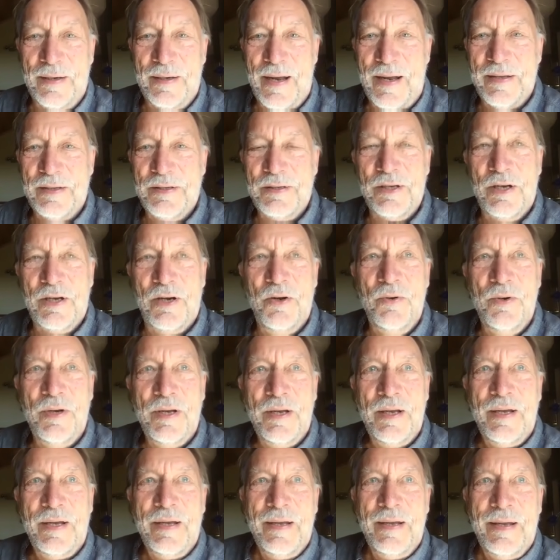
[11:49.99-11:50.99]
And so
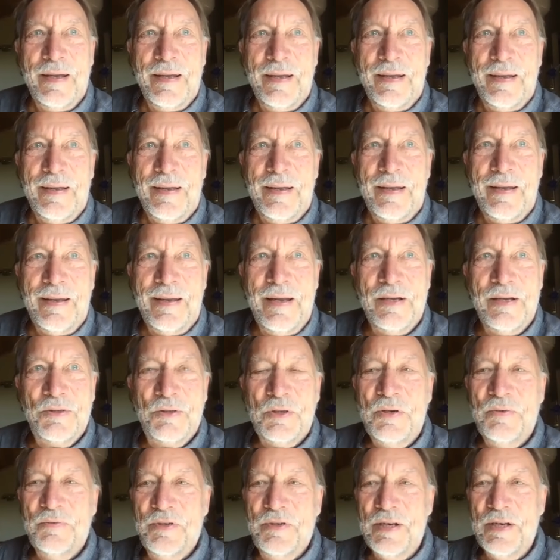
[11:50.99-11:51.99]
it
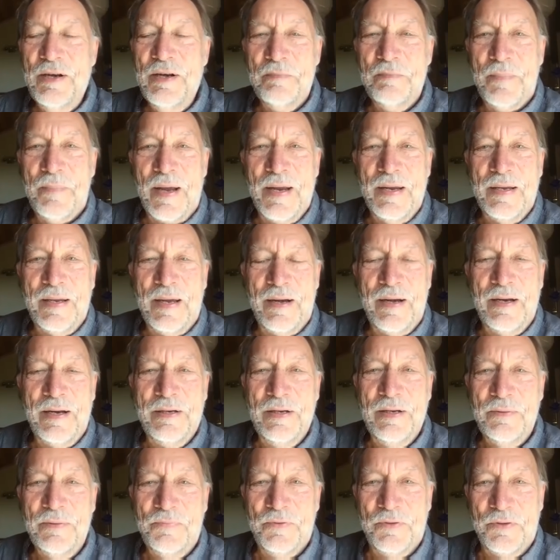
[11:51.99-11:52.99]
sort of didn't make any
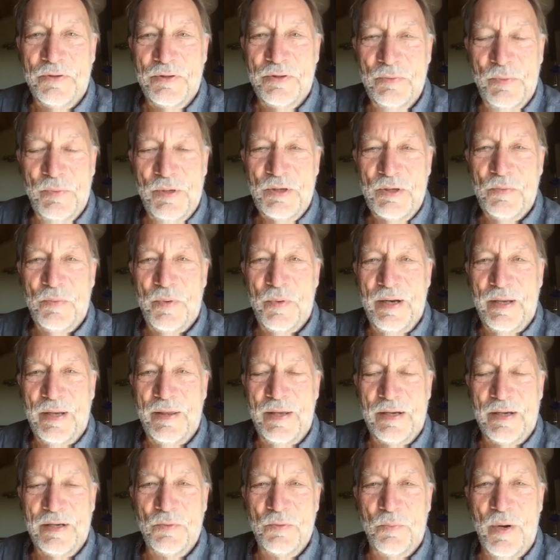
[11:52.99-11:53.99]
difference which way
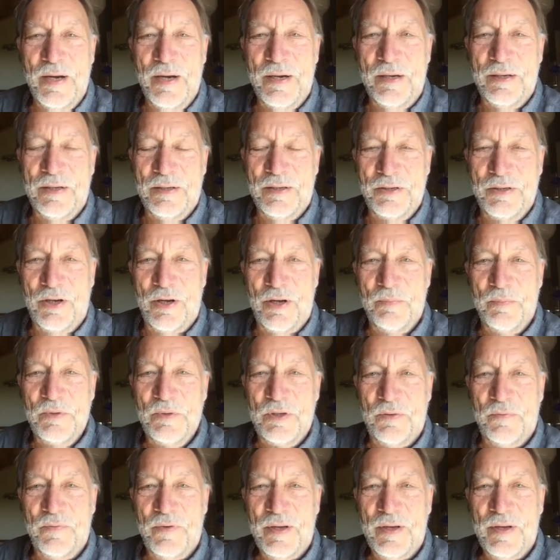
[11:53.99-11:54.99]
things went in terms
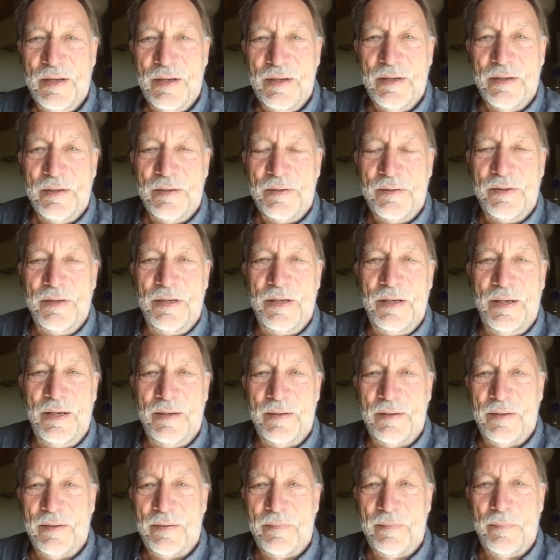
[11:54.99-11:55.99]
of
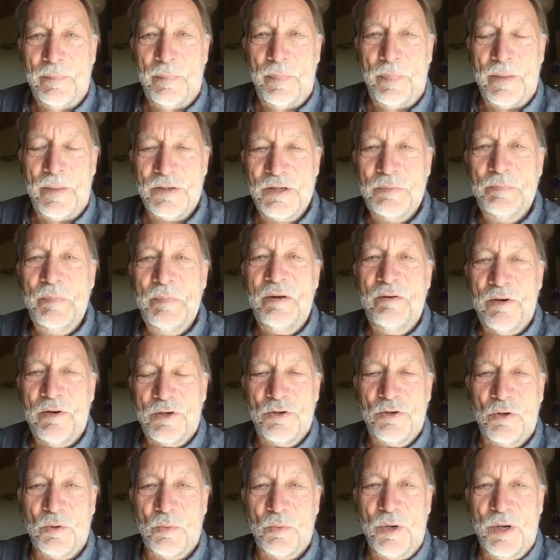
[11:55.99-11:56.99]
the
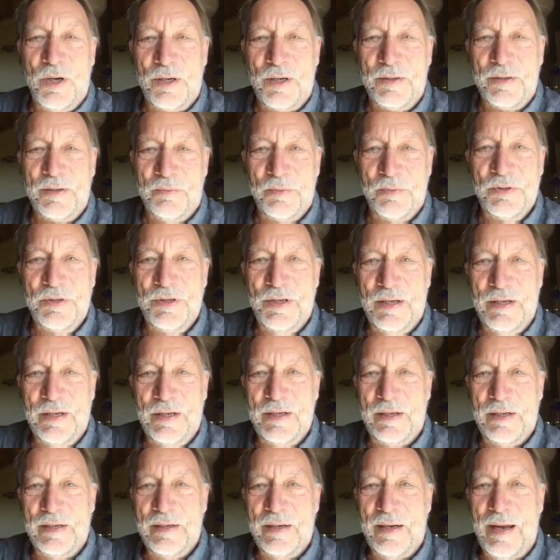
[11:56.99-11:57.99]
spiritual work that was
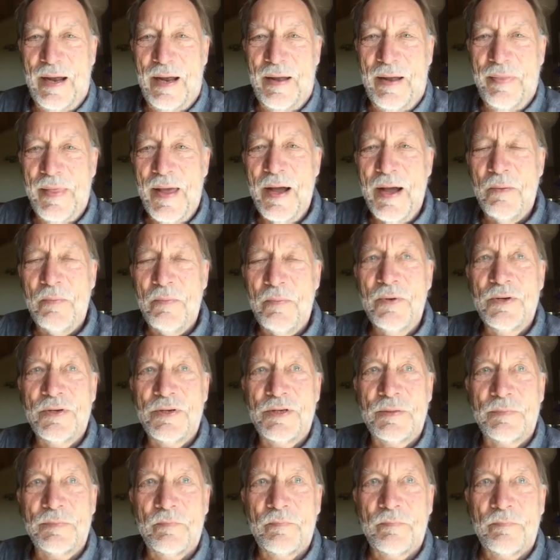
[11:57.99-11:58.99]
needed. And that
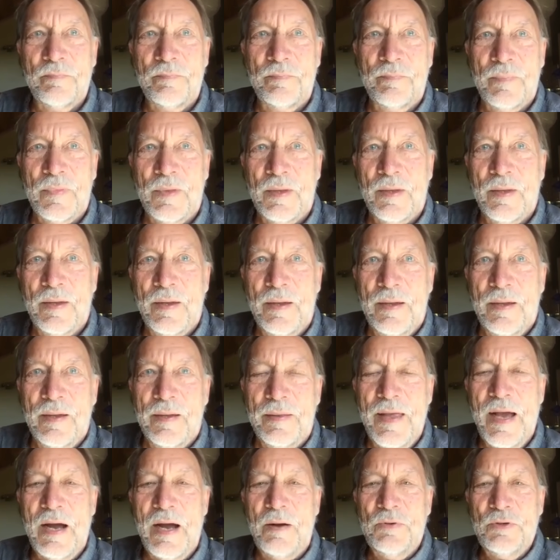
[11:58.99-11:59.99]
was
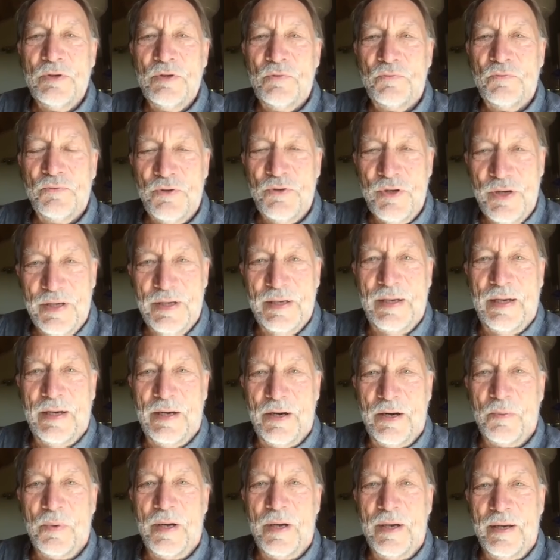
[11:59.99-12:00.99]
freeing in
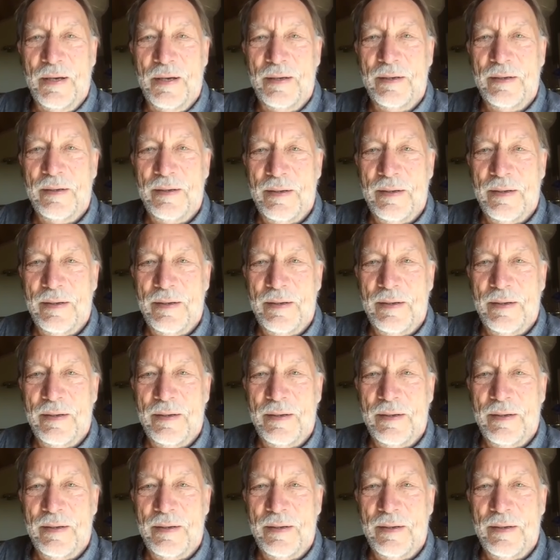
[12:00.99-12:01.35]
a way.